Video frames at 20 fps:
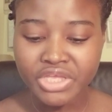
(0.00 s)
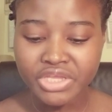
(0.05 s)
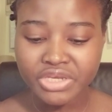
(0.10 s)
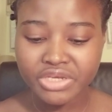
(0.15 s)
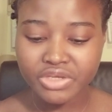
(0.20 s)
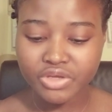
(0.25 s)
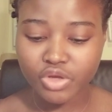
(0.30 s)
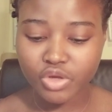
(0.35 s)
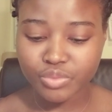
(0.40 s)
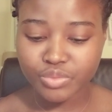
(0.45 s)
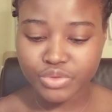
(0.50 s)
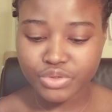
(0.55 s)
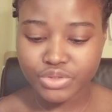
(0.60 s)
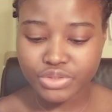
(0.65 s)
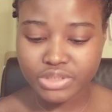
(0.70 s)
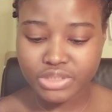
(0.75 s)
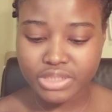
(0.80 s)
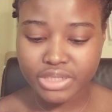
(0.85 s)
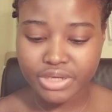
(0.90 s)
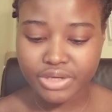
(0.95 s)
The
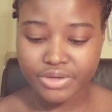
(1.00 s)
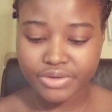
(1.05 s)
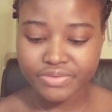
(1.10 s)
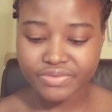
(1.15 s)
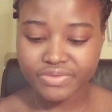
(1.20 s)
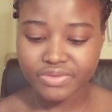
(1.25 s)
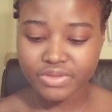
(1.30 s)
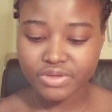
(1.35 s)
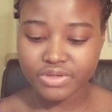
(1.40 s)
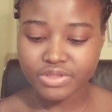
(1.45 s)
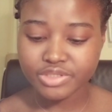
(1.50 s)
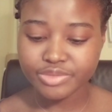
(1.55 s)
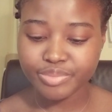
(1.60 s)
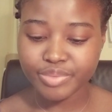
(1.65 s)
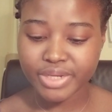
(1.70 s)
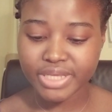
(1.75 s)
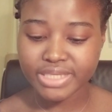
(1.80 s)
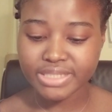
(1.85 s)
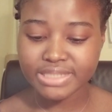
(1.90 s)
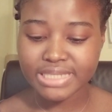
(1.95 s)
community health nurse
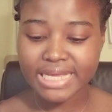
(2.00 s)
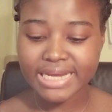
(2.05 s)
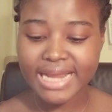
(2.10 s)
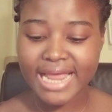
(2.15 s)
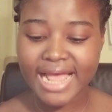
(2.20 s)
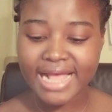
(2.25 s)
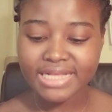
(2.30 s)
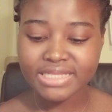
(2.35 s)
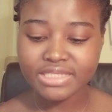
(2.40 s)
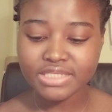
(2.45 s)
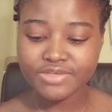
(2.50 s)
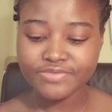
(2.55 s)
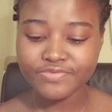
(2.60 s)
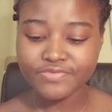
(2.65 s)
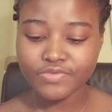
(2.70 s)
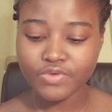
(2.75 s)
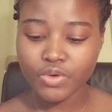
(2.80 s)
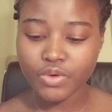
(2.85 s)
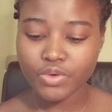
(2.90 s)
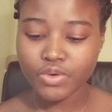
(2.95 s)
plays an
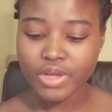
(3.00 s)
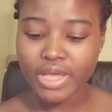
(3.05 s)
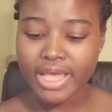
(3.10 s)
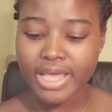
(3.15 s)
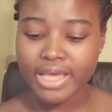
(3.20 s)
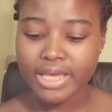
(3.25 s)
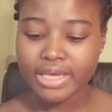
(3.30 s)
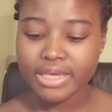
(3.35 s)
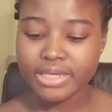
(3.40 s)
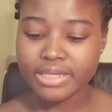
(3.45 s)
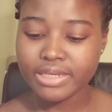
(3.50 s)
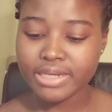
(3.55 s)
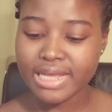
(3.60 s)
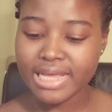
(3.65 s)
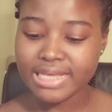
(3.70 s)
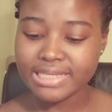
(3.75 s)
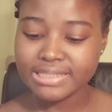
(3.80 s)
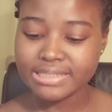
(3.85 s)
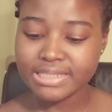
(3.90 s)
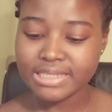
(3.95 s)
active role in
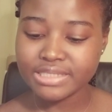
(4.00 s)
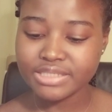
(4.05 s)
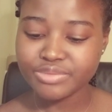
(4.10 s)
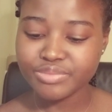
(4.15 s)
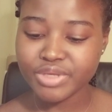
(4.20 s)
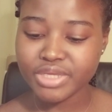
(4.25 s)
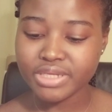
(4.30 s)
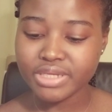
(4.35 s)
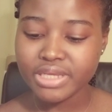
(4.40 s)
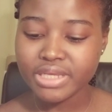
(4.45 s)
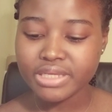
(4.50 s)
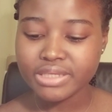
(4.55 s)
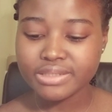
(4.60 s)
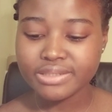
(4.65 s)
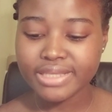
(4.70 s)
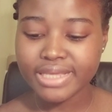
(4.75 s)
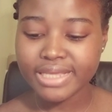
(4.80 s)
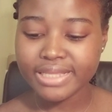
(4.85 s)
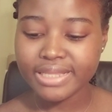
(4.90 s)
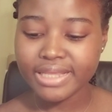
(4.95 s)
assessment,
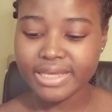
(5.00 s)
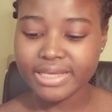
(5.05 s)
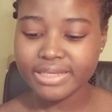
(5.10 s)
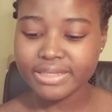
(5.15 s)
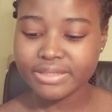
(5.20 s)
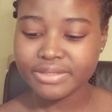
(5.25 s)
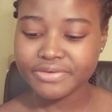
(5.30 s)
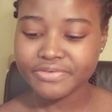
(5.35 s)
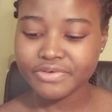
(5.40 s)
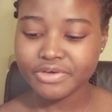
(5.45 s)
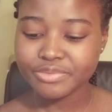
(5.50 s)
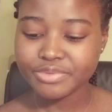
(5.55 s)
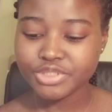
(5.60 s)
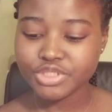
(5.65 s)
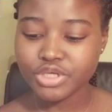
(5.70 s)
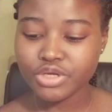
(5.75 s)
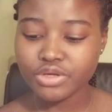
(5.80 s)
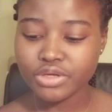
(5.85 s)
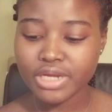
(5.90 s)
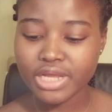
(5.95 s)
data
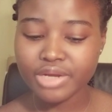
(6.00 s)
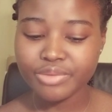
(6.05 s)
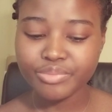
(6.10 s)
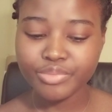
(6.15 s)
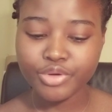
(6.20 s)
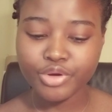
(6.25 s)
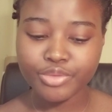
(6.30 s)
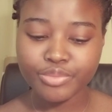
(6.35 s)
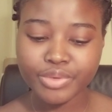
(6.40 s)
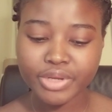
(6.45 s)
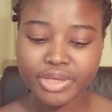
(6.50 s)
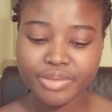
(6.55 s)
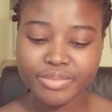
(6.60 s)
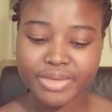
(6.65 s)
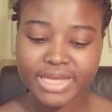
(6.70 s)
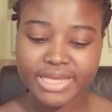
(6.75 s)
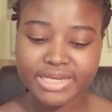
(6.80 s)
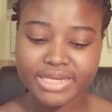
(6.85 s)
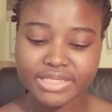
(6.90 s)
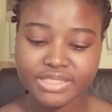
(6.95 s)
interruption, and problem
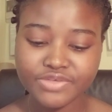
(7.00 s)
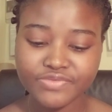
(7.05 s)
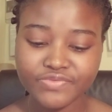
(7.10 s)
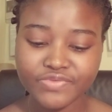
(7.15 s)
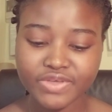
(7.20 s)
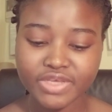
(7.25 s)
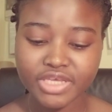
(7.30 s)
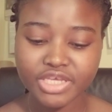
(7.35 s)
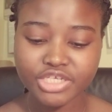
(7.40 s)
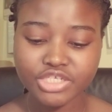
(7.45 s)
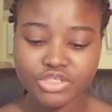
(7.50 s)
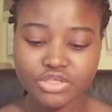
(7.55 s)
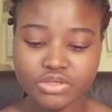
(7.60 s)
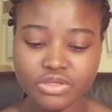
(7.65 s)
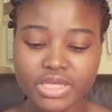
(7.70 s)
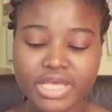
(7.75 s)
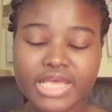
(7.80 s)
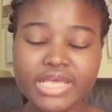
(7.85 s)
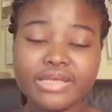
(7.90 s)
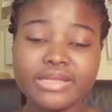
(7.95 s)

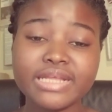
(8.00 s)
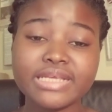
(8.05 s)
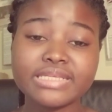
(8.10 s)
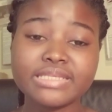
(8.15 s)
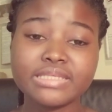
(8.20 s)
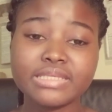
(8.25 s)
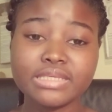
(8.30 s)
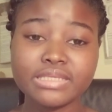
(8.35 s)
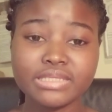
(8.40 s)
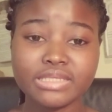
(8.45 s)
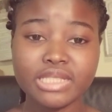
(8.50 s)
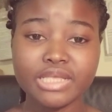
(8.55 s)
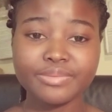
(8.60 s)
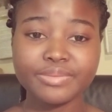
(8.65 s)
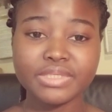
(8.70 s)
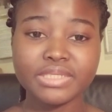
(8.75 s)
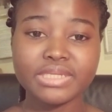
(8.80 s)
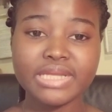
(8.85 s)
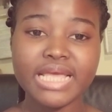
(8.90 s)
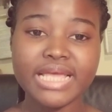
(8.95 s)
identification. There are 6
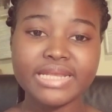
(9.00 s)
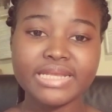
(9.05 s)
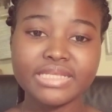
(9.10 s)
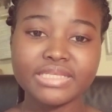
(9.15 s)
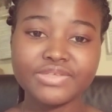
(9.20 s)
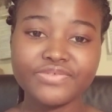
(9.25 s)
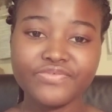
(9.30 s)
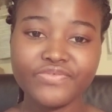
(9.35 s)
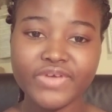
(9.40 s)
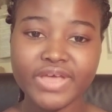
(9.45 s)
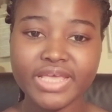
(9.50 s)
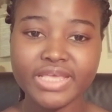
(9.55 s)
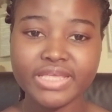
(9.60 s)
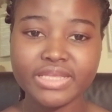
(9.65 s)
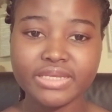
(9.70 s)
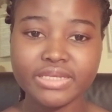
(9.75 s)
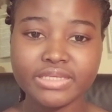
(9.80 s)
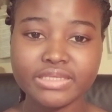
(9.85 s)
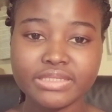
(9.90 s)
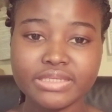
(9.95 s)
steps in
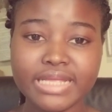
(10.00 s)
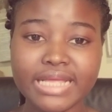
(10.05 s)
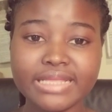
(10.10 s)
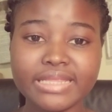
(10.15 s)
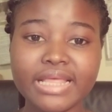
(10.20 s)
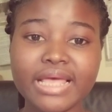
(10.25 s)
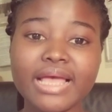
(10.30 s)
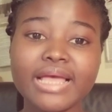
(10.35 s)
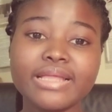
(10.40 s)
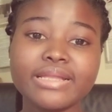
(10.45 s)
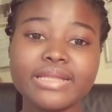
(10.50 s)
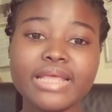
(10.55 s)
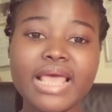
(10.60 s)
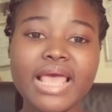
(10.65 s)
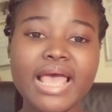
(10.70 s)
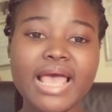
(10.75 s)
identifying this data, and